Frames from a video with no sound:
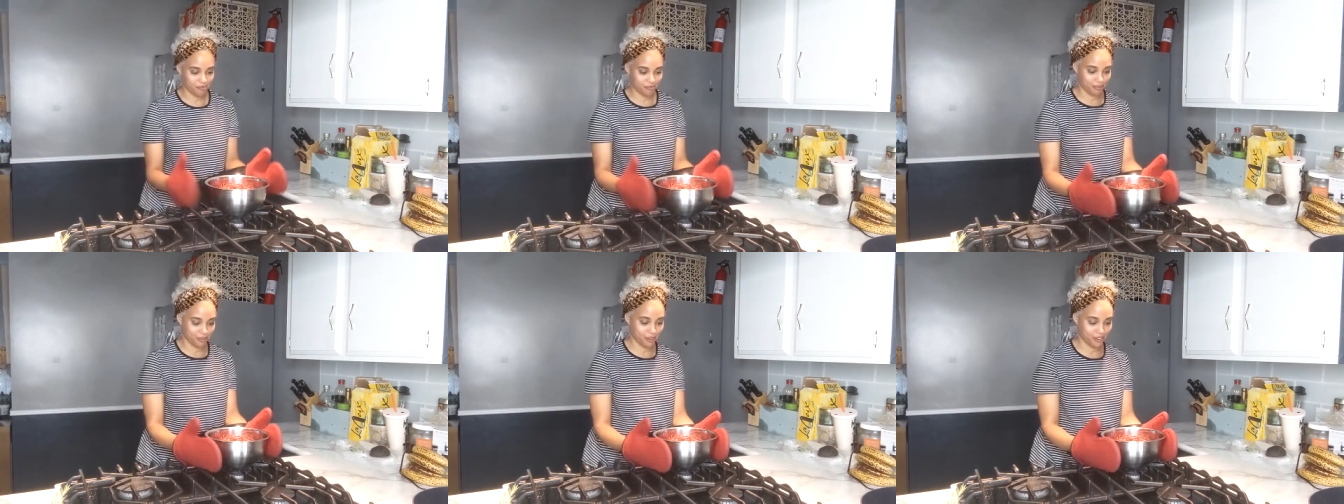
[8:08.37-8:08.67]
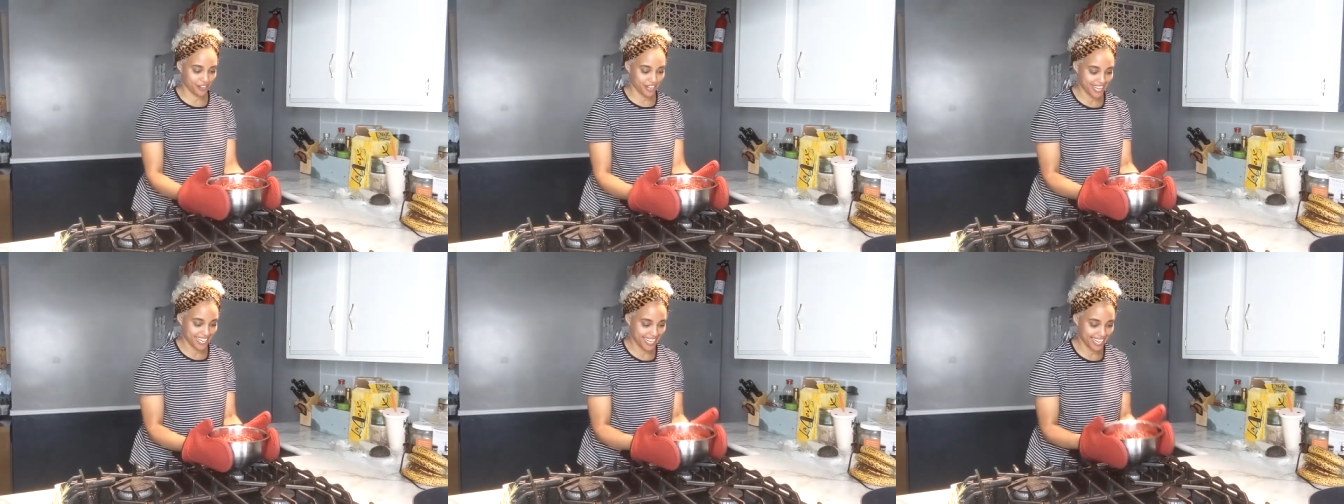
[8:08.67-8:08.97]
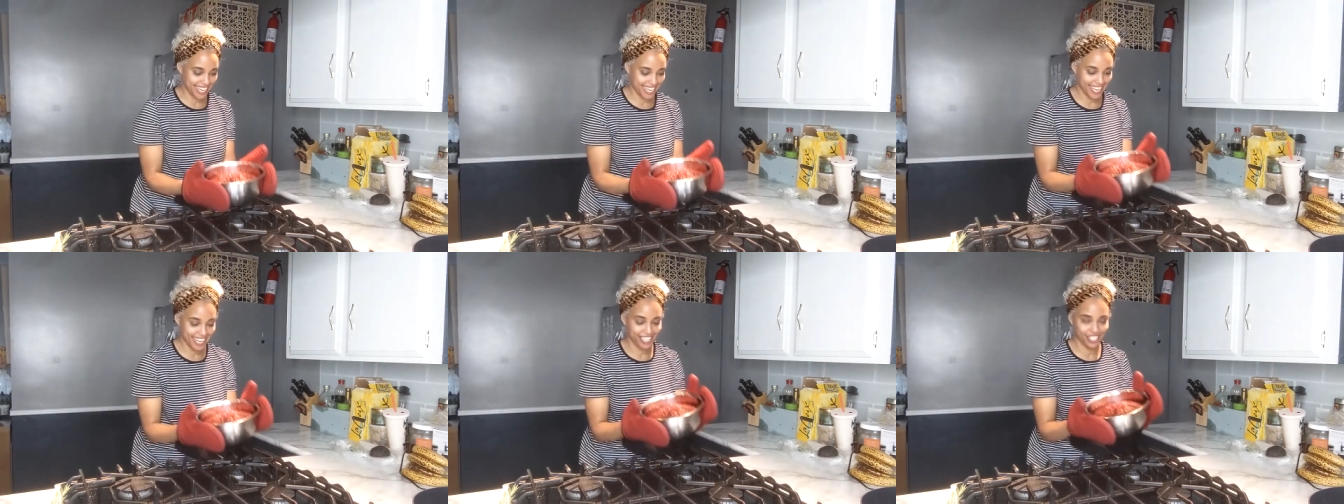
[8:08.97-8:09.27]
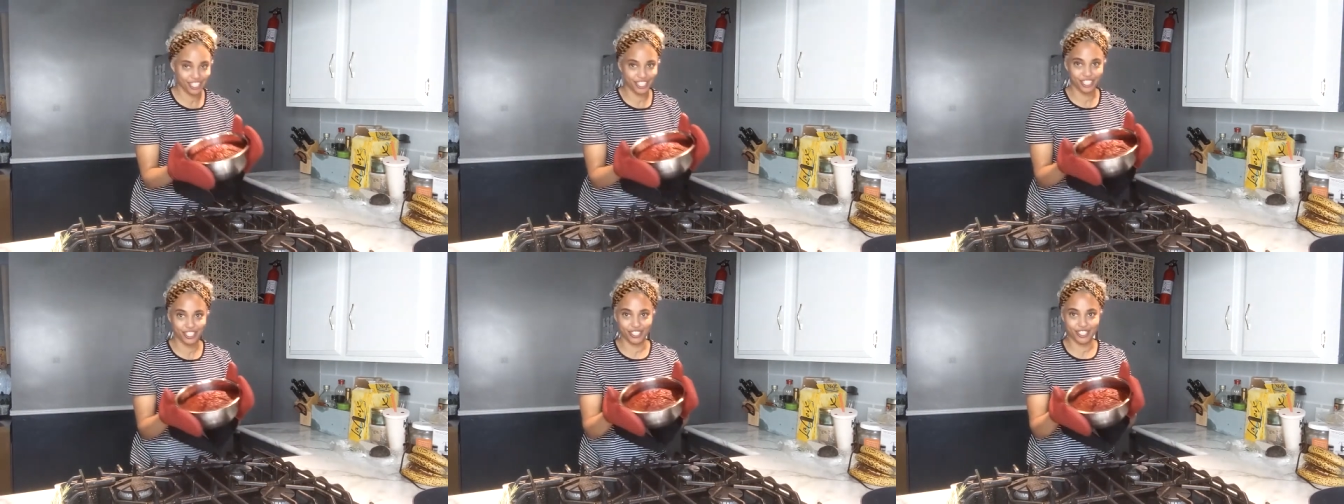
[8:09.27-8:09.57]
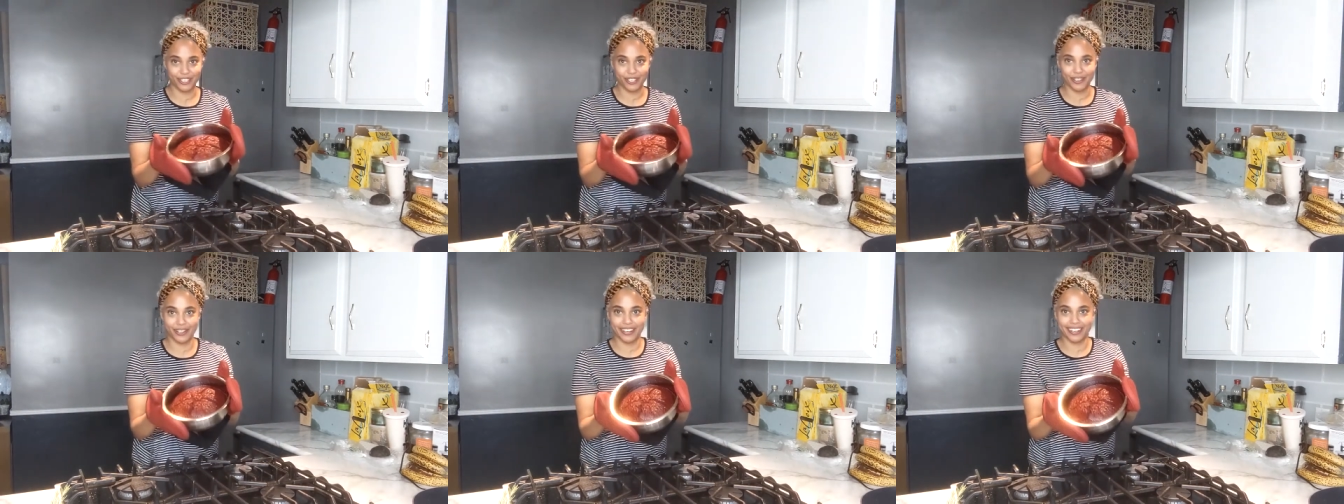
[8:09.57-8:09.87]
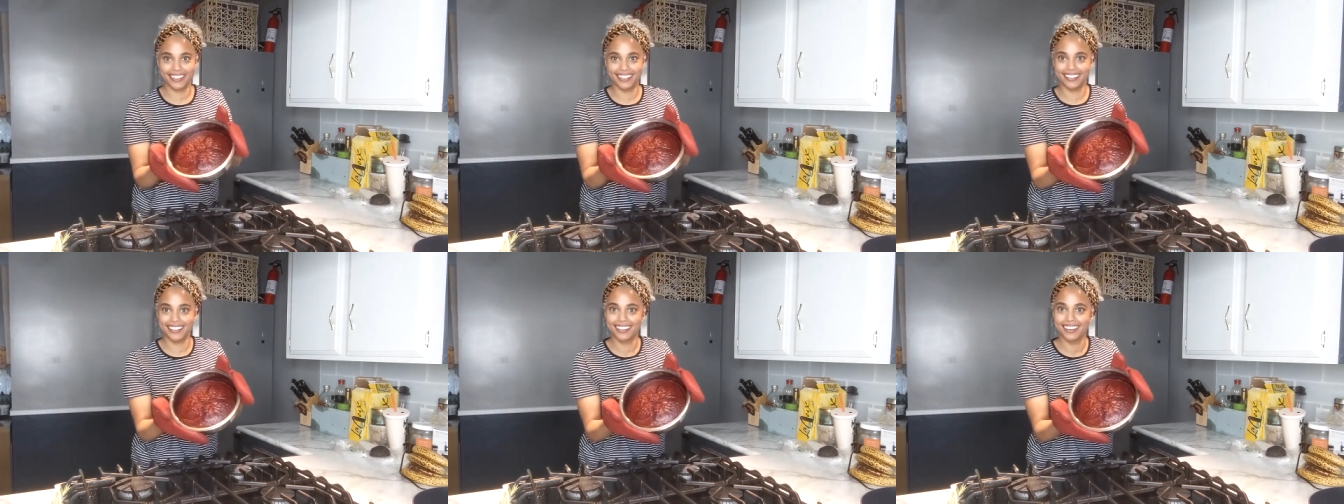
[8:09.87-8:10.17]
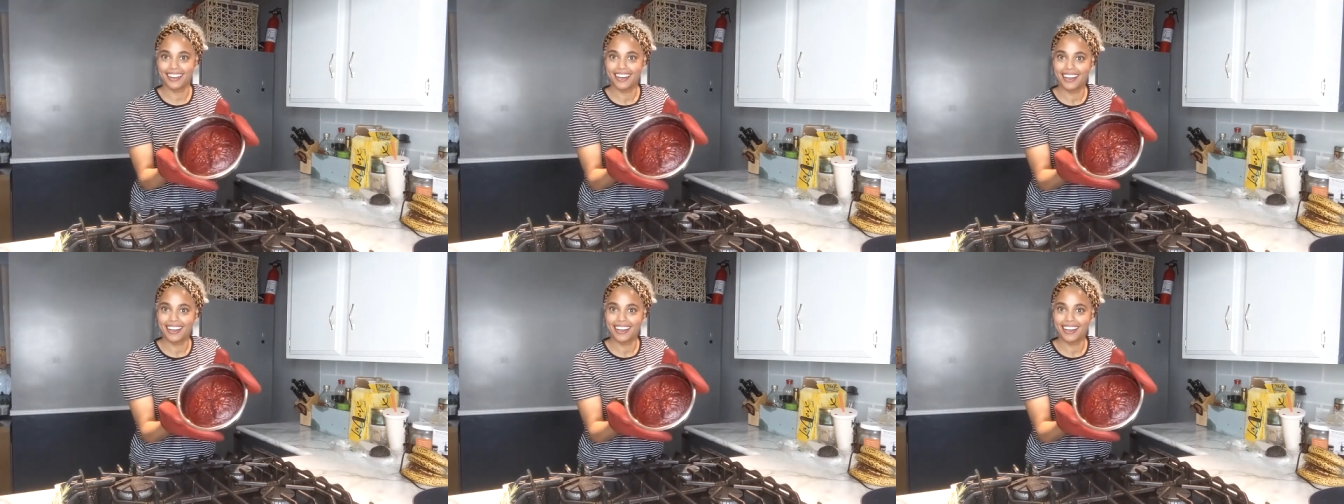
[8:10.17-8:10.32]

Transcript: pretty good.